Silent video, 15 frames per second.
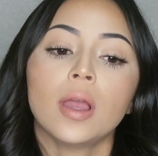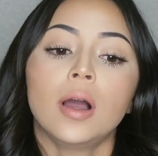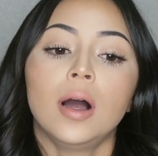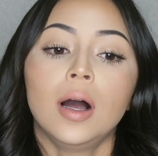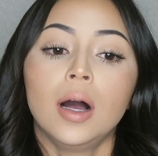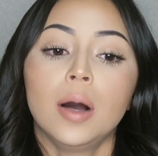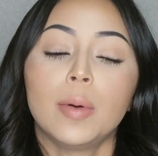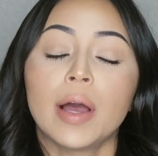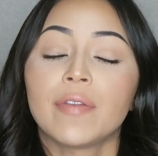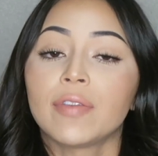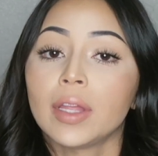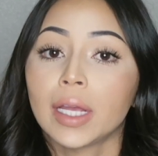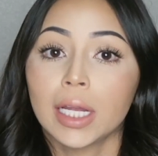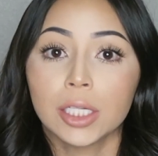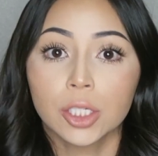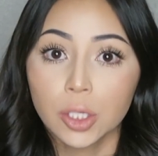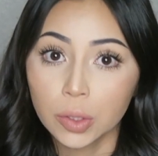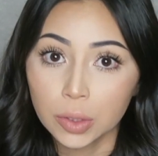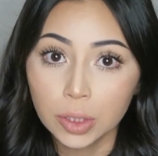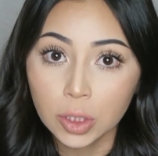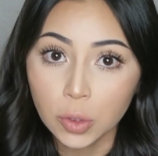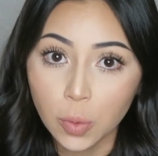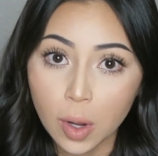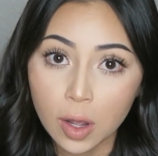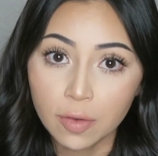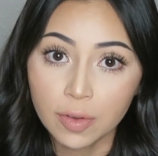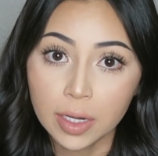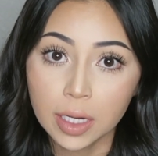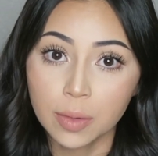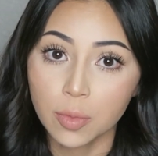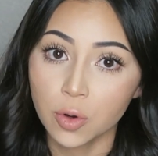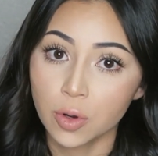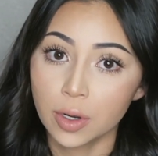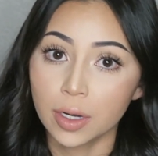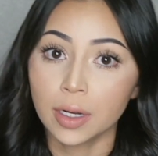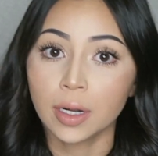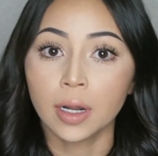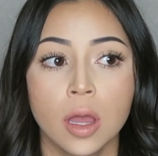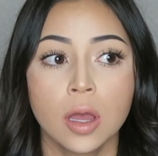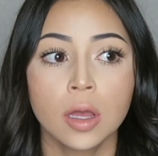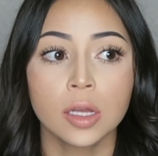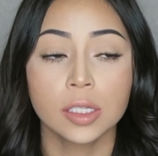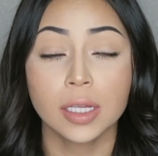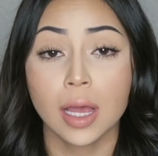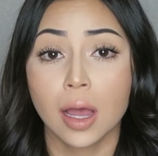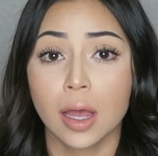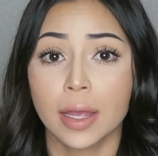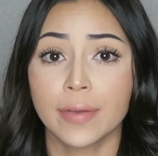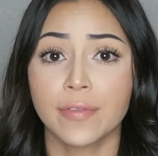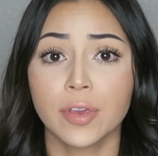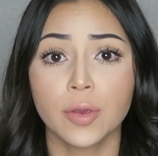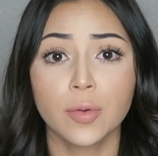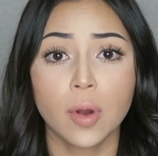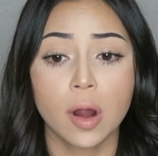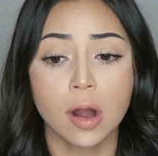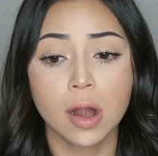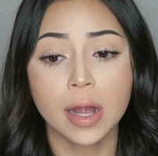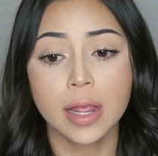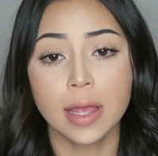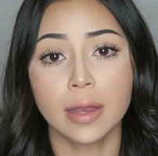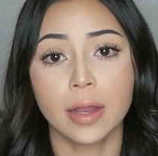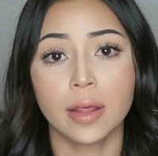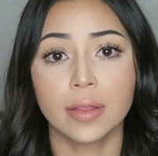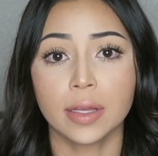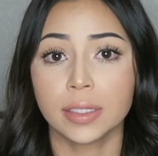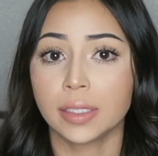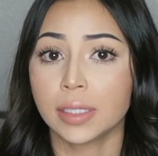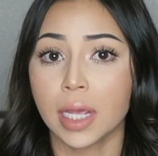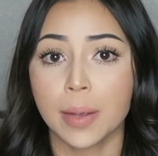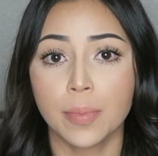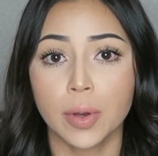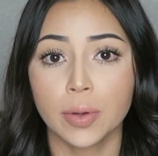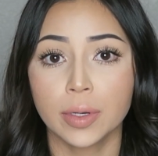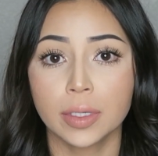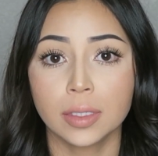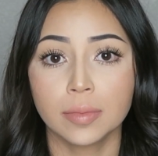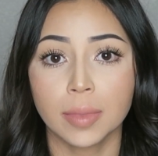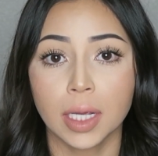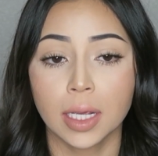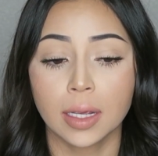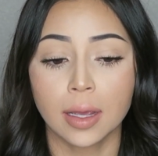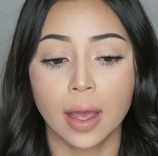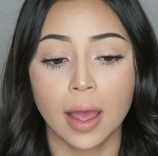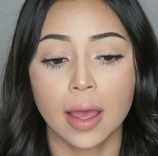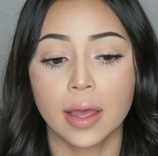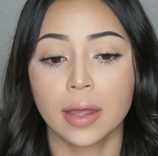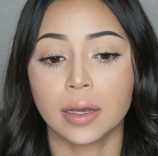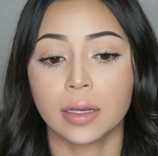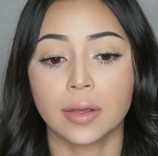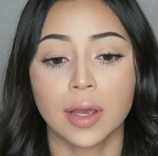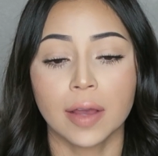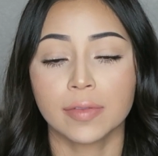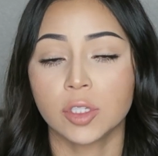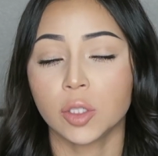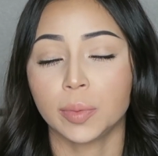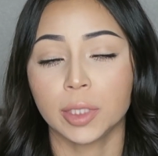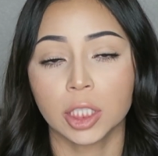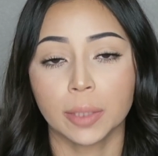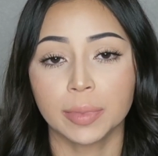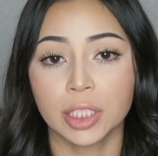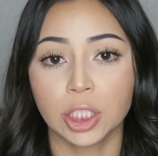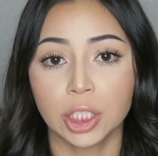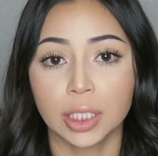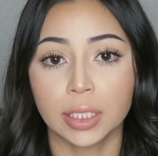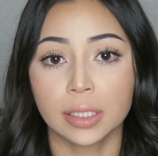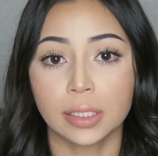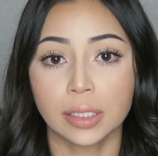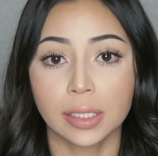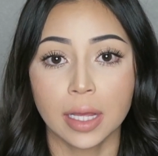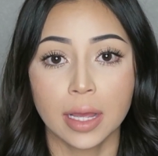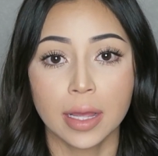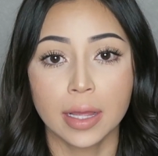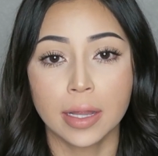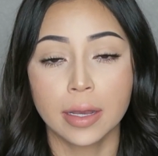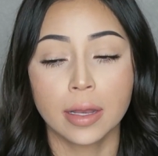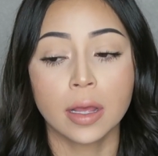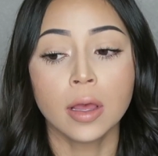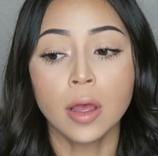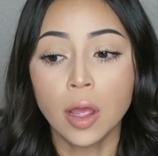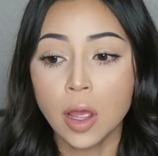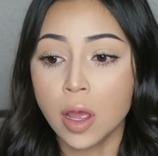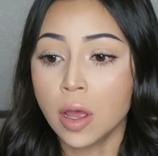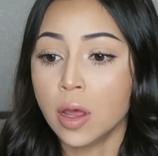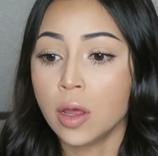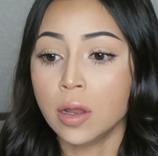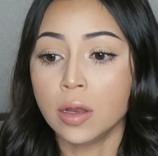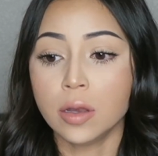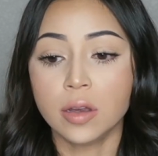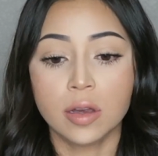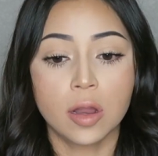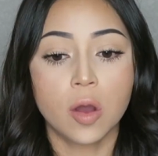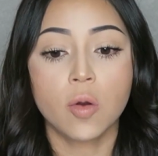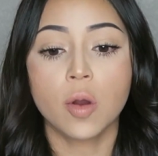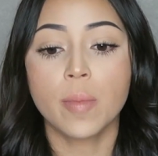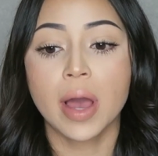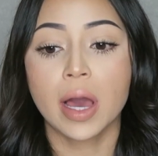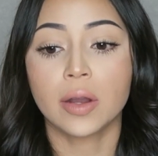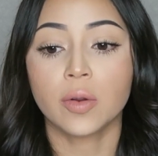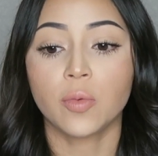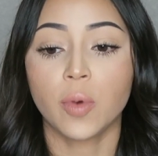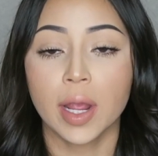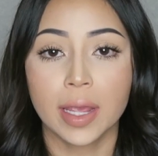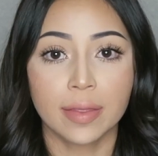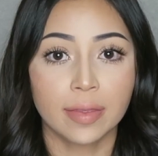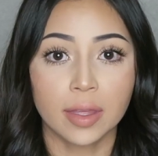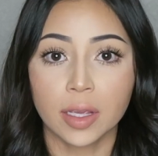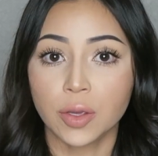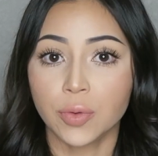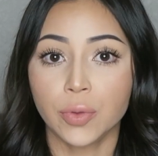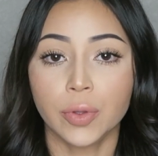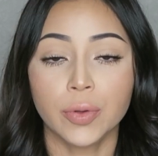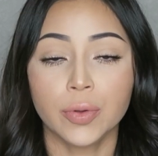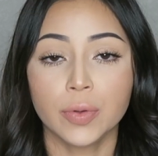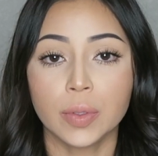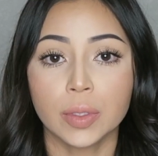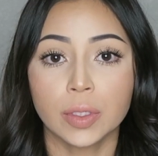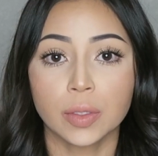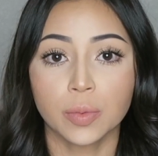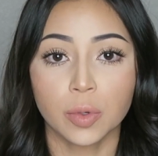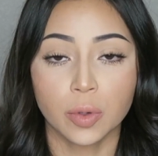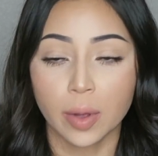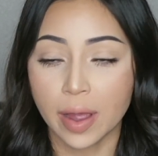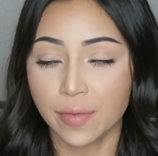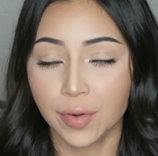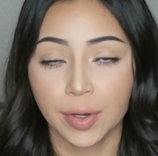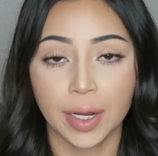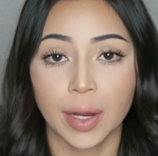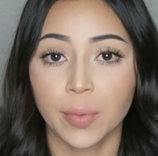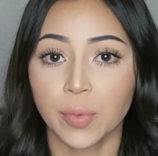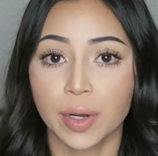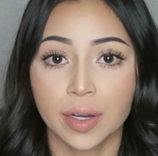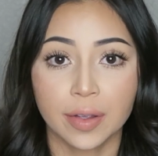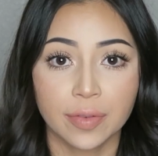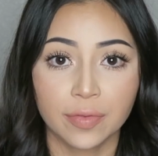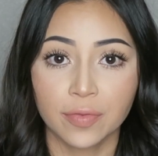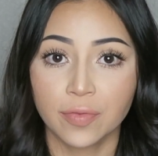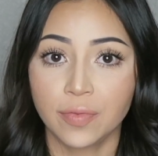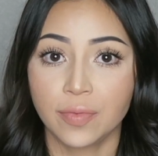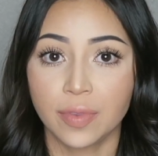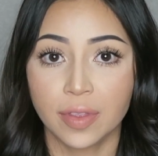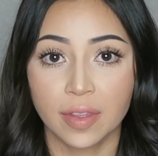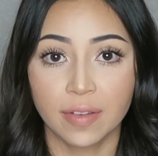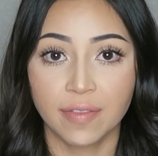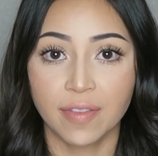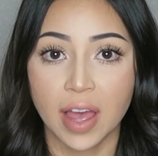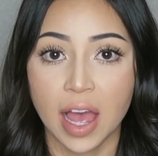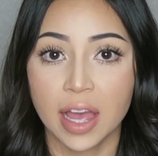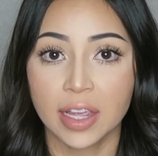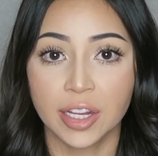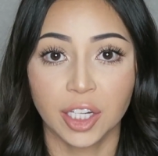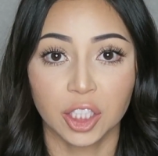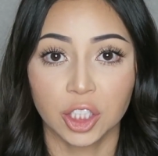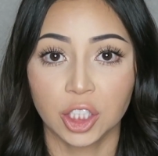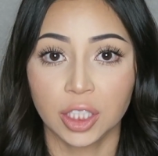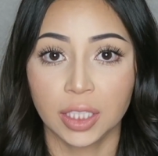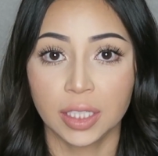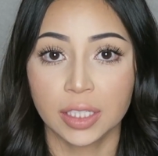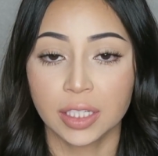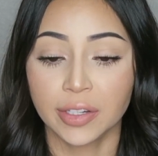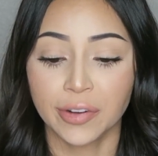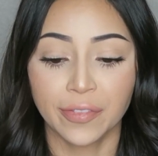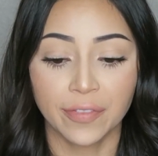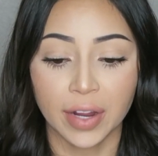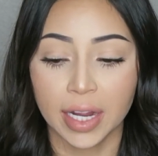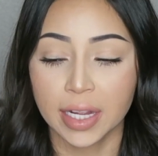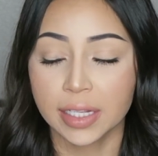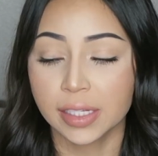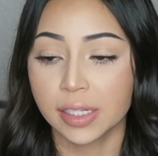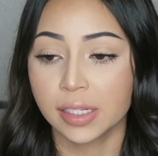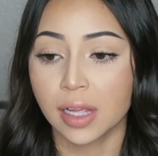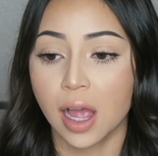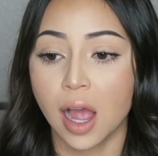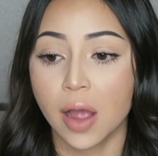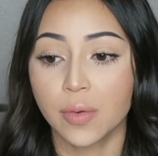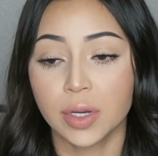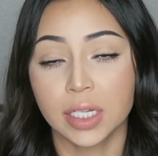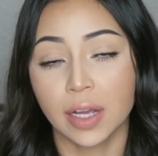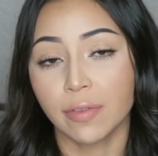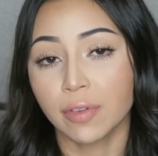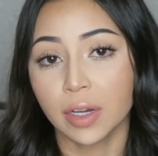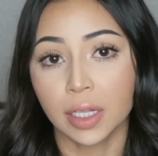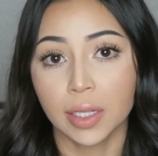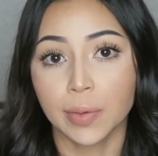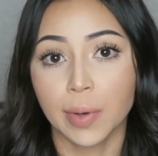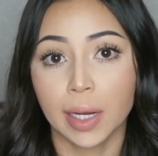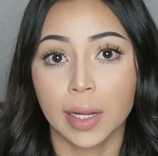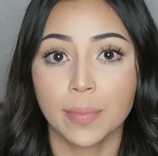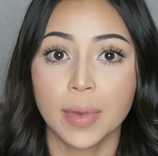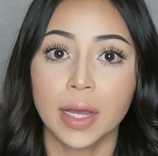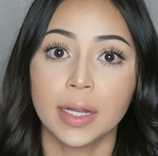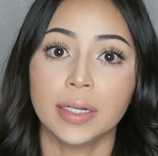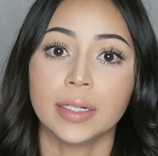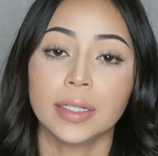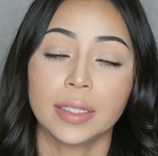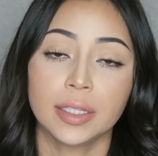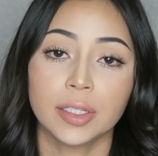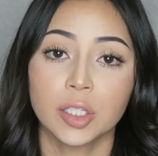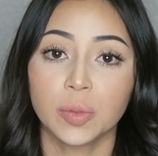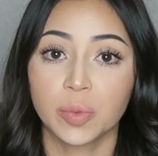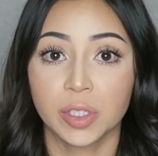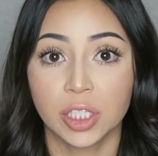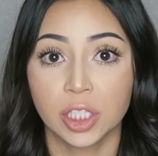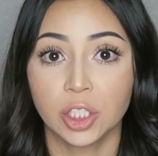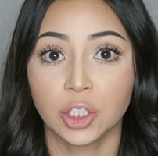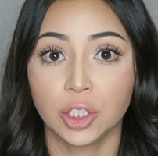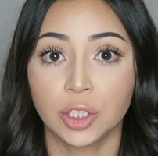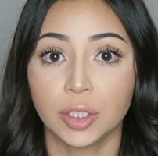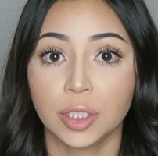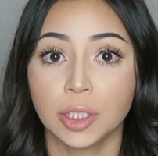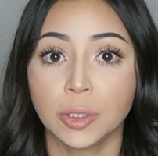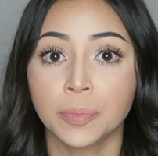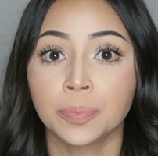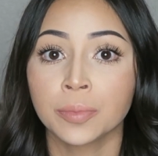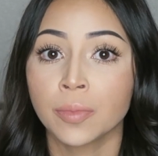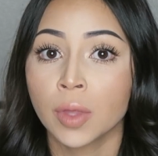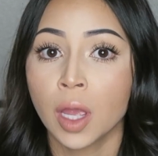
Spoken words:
I feel like I don't look 12 anymore. So yeah, if you are in the same boat as me and you have super chubby cheeks and no amount of weight that you lose will ever get rid of the fat in your cheeks and your face, I would definitely recommend this procedure to you.